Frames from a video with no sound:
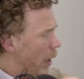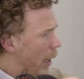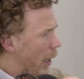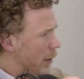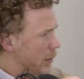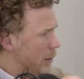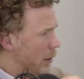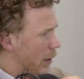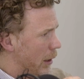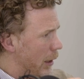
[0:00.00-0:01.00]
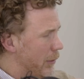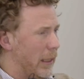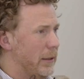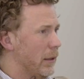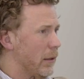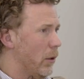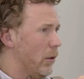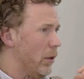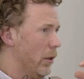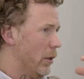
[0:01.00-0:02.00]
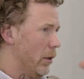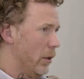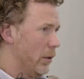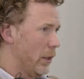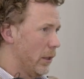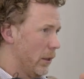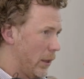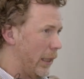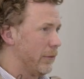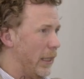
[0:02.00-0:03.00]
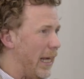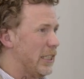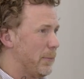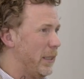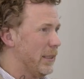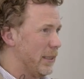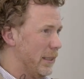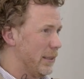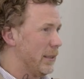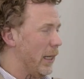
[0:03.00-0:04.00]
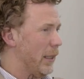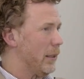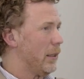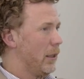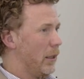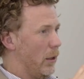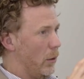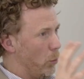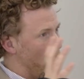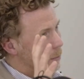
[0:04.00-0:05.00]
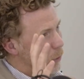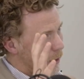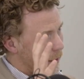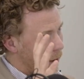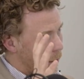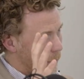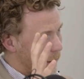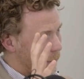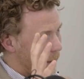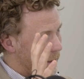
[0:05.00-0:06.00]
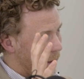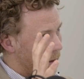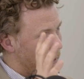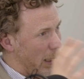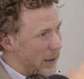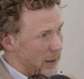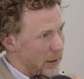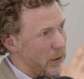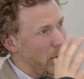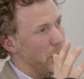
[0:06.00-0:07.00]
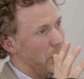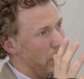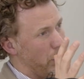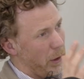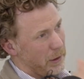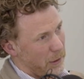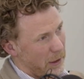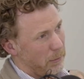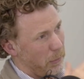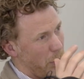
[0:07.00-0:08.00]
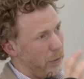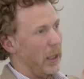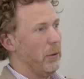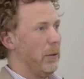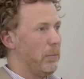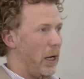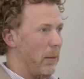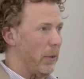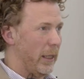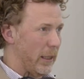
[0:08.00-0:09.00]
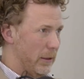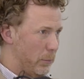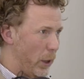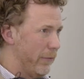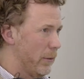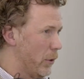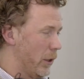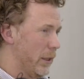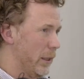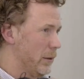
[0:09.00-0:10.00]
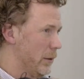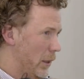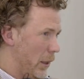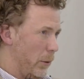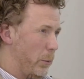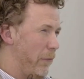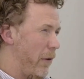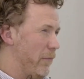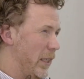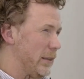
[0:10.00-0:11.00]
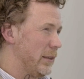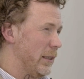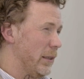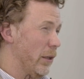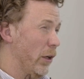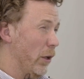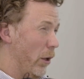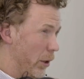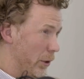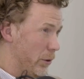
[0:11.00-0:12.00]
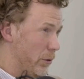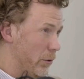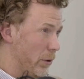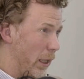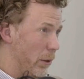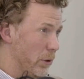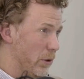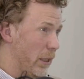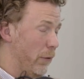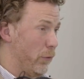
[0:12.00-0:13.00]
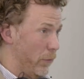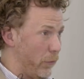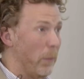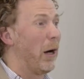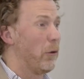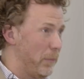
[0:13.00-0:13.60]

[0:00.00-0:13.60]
And then kind of the last piece is then what market are we addressing? Yeah. As I told you, we're addressing both now the public and the private market. Right. We've invested a lot, I would say, from our